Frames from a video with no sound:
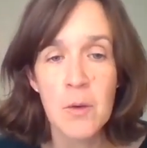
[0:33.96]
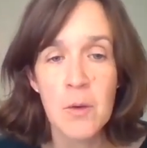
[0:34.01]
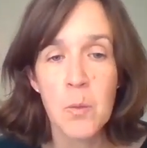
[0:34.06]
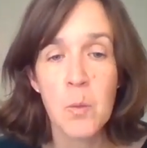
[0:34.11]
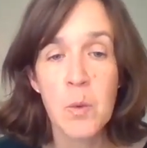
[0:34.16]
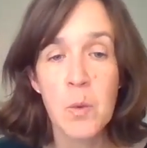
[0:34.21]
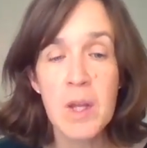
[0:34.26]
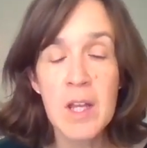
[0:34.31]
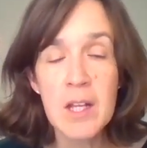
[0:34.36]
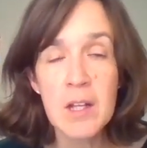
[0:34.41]

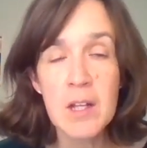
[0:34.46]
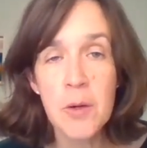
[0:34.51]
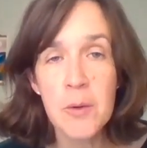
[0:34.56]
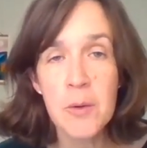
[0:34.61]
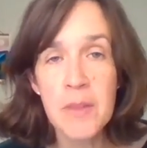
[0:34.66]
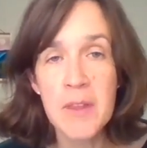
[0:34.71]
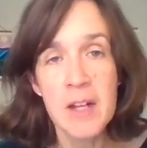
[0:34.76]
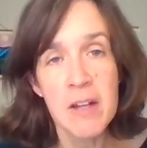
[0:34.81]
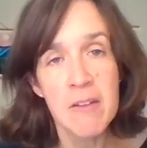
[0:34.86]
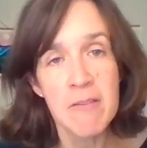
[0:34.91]
We know
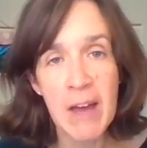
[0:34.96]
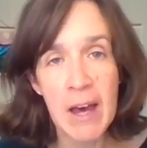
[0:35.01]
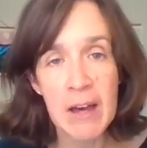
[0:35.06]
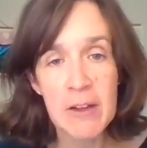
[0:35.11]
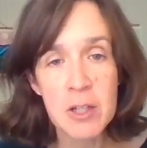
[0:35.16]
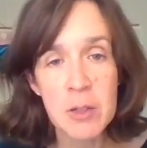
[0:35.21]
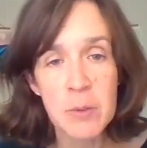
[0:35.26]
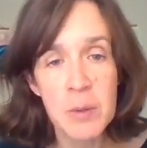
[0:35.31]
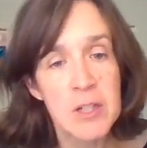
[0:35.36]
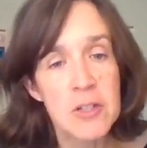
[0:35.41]
that
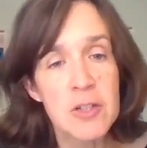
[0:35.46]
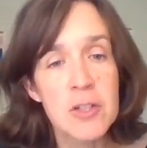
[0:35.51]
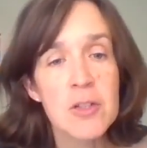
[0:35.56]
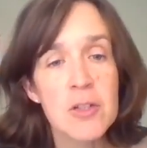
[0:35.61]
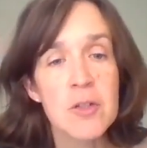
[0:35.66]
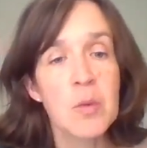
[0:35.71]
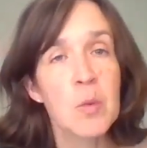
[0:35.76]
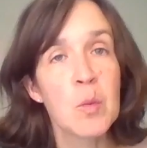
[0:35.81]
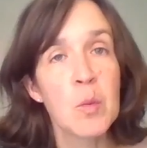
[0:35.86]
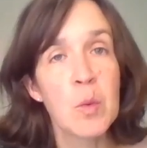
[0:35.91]
evaluation
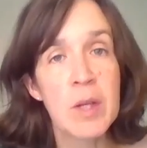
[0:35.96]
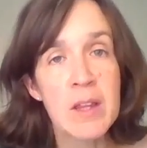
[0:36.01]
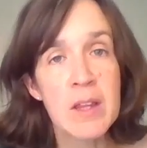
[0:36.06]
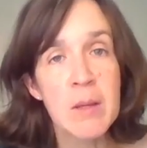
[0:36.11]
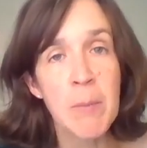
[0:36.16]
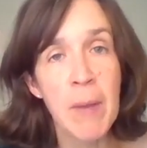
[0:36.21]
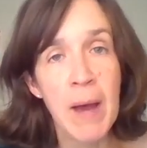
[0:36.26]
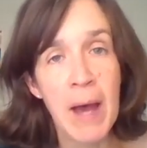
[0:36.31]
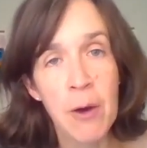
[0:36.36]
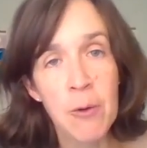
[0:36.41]
is a
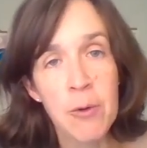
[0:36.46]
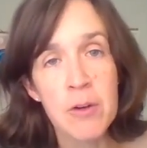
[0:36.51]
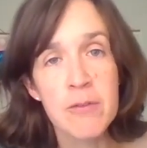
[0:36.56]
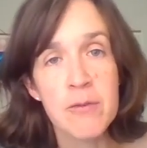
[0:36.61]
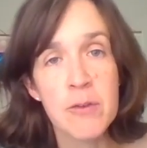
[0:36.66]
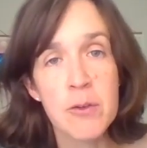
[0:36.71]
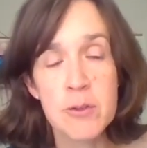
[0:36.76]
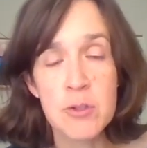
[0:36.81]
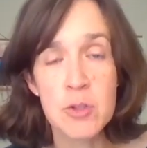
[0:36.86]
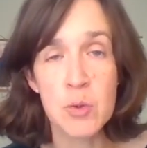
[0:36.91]
really
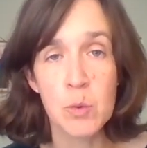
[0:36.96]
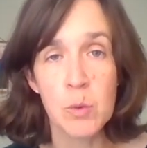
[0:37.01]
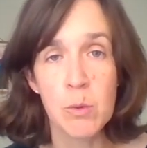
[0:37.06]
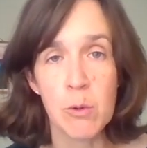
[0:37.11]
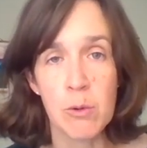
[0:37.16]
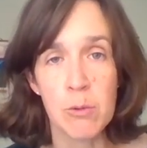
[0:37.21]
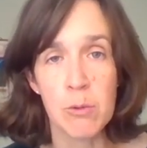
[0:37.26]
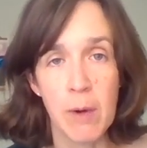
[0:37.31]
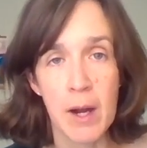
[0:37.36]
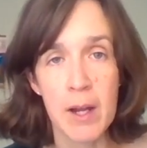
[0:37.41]
powerful
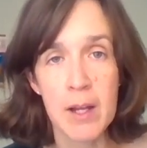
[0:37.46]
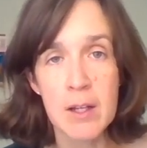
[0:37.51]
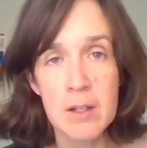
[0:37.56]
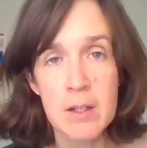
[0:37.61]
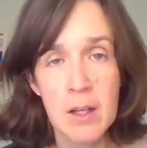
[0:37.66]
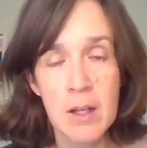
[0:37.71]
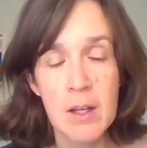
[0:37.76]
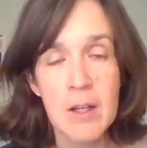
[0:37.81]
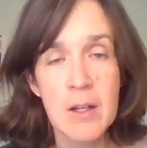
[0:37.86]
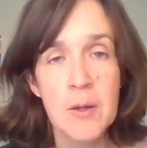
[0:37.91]
tool,
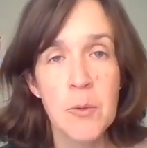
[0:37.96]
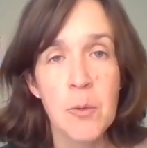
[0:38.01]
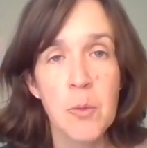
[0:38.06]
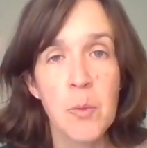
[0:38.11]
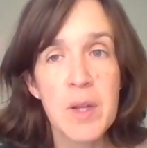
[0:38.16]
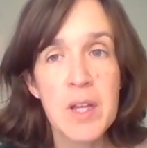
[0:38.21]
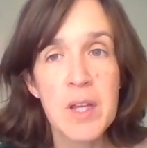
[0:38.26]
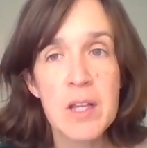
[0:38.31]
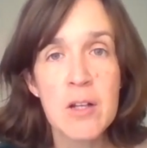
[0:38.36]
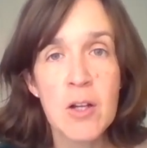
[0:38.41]
right?
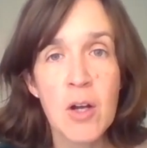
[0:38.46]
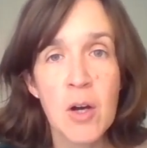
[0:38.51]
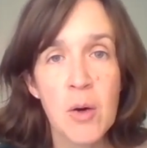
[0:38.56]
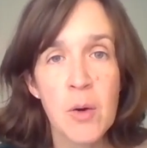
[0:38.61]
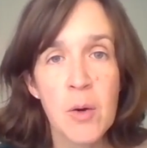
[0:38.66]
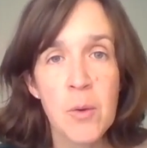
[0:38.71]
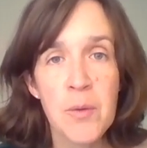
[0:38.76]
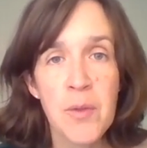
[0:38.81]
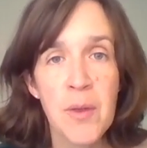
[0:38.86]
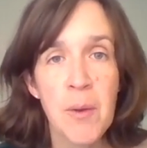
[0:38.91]
We
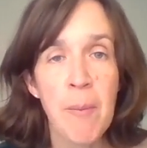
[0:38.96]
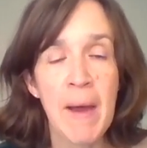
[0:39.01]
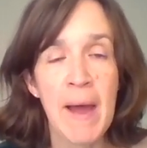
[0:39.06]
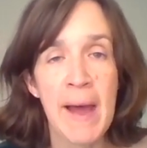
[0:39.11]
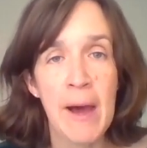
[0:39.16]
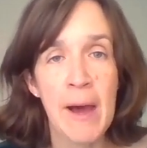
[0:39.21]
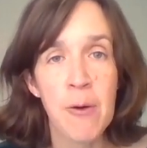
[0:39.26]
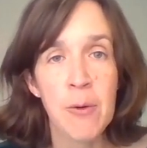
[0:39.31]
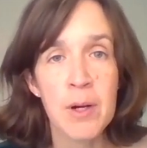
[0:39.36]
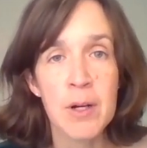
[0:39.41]
know the
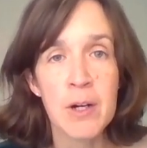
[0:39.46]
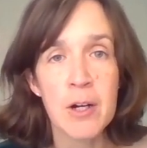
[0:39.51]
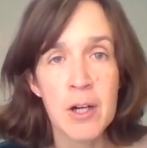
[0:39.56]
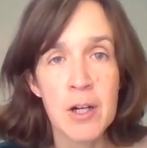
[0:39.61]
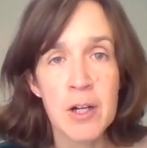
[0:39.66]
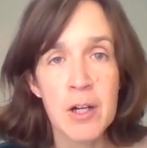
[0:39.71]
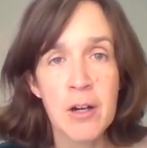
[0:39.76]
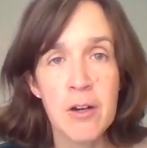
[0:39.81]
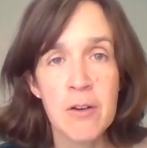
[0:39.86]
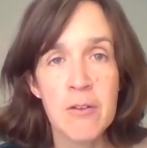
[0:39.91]
power
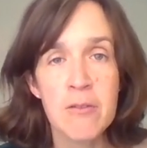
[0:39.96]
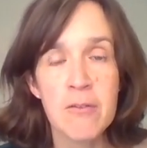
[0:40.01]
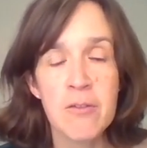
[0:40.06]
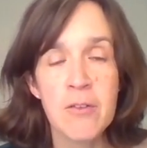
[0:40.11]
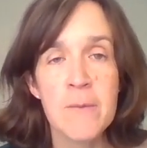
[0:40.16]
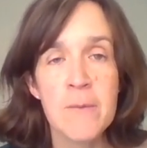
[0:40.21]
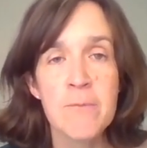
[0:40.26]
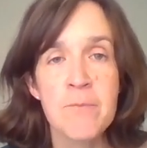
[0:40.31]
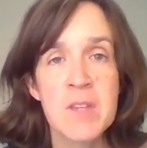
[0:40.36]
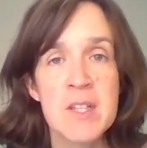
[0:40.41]
of
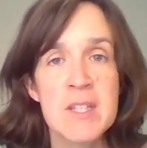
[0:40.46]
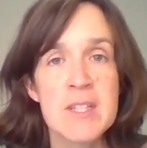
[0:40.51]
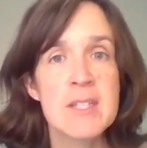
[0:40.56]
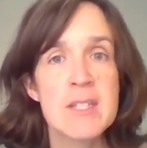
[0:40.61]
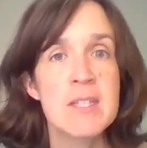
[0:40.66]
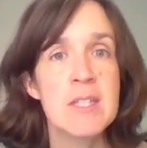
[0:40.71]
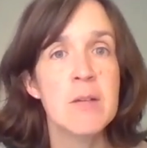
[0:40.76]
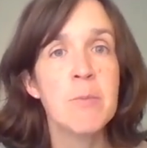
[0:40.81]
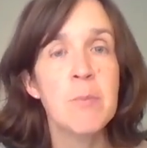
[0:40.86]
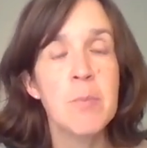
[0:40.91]

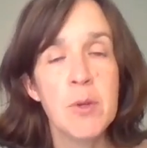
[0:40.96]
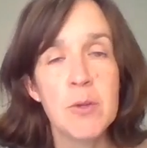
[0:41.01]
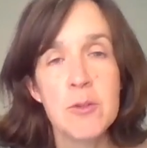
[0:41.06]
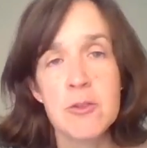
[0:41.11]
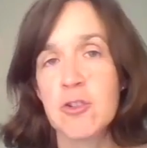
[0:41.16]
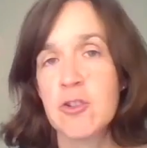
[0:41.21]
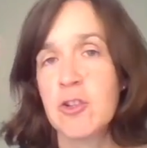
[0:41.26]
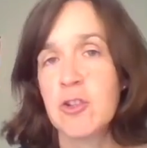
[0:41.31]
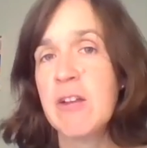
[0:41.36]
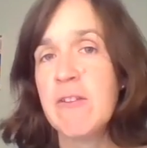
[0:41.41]
simple,
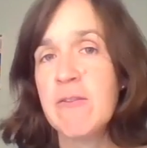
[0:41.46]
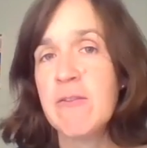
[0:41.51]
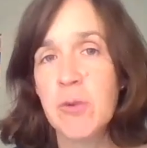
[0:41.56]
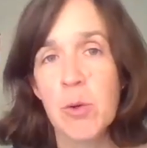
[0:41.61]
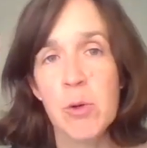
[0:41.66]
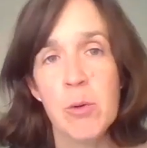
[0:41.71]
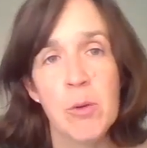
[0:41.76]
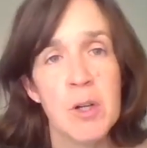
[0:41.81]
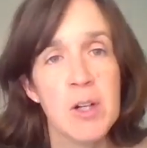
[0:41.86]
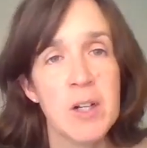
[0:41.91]

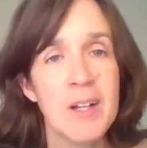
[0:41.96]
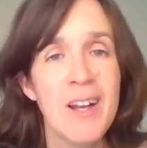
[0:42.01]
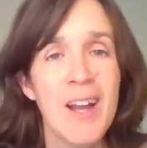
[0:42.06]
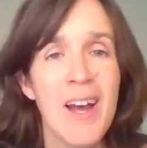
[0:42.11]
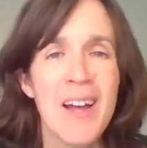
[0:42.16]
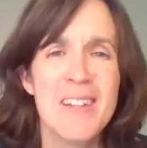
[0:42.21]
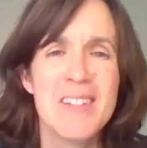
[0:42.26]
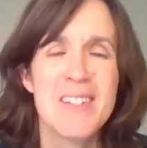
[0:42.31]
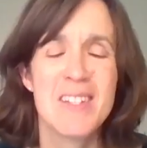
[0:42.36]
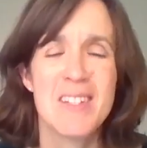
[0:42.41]
straightforward,
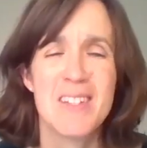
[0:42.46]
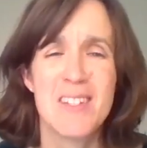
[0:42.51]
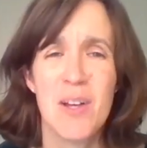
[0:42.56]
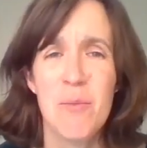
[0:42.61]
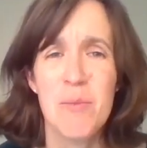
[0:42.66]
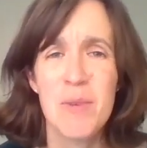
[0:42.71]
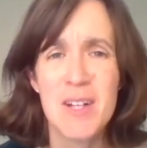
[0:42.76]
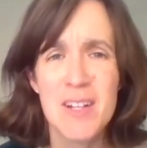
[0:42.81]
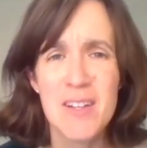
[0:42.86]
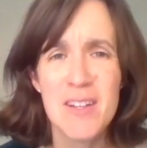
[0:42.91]
not
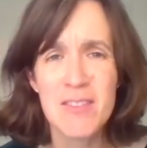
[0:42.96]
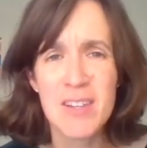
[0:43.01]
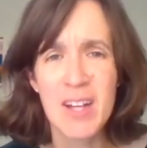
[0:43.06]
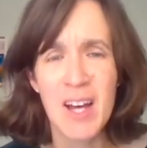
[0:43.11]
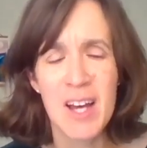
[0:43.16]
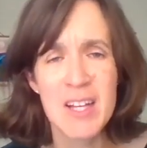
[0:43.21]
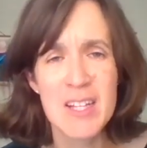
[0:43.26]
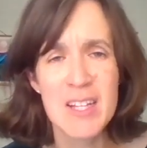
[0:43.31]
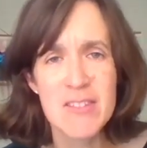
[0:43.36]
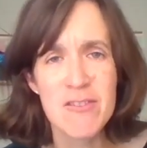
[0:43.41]
summative
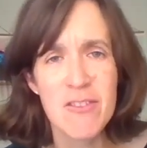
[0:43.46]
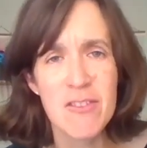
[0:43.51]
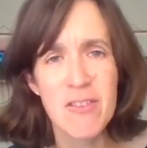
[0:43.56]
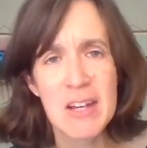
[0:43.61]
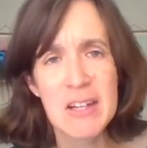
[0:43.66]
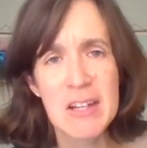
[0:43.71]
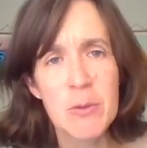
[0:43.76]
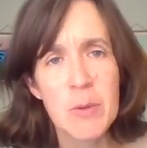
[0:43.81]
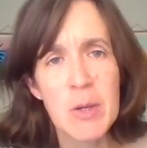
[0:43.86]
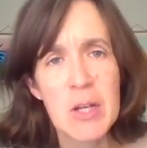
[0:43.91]
kinds of
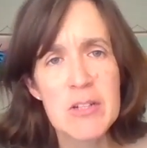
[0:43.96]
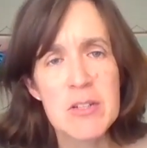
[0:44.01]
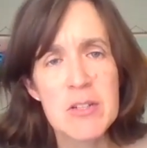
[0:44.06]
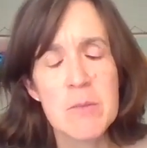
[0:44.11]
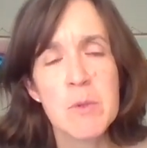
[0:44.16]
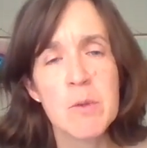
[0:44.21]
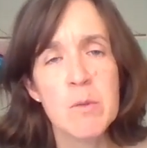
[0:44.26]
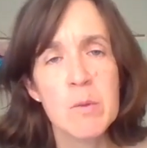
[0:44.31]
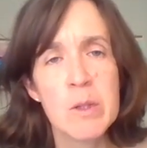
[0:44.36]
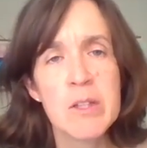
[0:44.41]

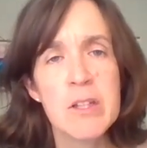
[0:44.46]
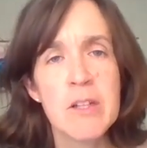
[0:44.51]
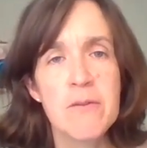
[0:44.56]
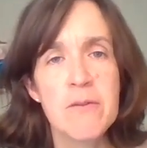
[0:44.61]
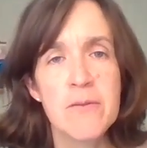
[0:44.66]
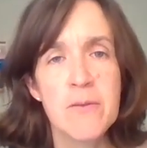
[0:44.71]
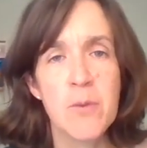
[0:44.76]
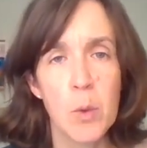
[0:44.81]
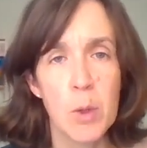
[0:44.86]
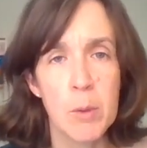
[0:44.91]
evaluation, but really
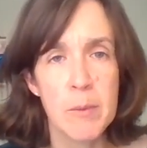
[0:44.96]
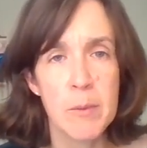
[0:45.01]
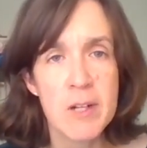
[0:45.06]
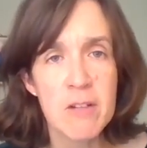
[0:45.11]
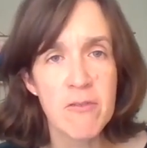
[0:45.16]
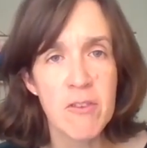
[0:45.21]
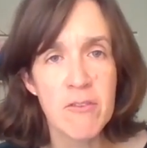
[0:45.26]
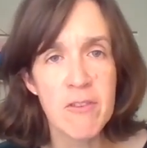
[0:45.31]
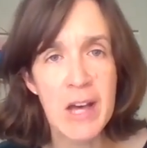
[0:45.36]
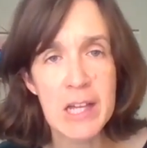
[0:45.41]

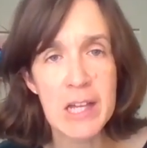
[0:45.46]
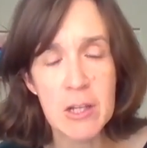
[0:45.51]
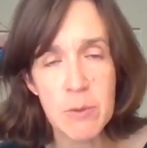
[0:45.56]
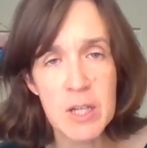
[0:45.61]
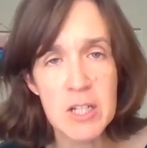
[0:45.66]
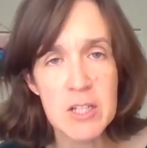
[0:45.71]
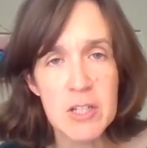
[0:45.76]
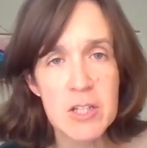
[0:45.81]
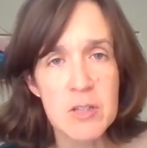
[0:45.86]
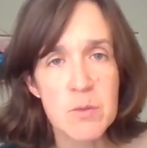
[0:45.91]
formative
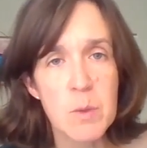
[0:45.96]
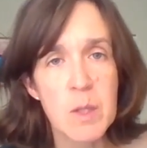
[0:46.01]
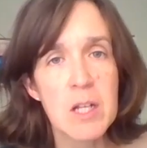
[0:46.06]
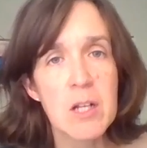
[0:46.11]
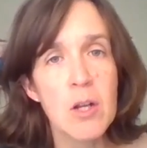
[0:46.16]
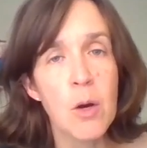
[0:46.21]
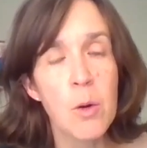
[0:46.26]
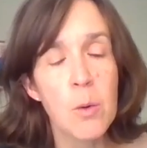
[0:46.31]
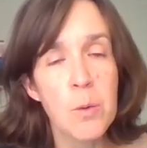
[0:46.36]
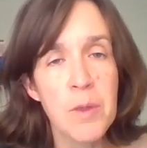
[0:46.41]
evaluations. We
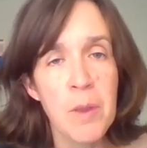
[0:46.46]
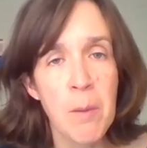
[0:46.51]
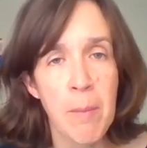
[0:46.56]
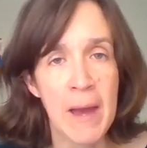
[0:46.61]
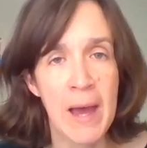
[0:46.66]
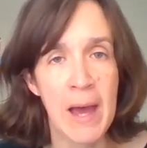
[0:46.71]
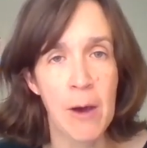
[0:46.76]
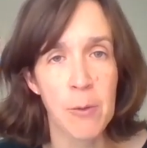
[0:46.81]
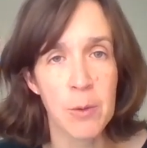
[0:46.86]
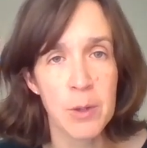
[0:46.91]
know the
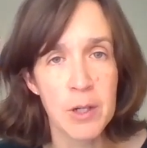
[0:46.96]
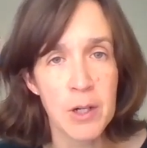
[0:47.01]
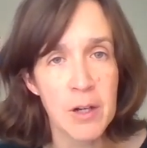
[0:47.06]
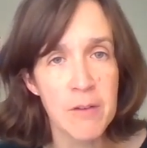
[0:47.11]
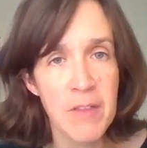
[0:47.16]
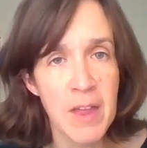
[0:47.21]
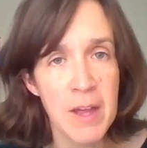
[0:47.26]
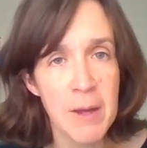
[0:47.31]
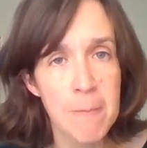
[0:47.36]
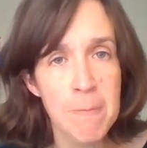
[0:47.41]
power
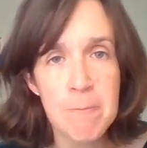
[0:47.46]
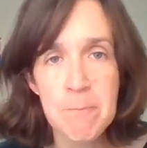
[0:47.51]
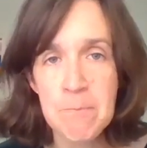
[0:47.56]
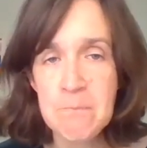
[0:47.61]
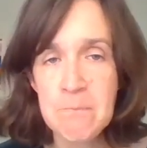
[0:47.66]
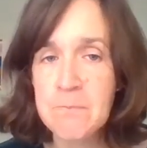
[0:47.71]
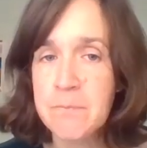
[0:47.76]
of them.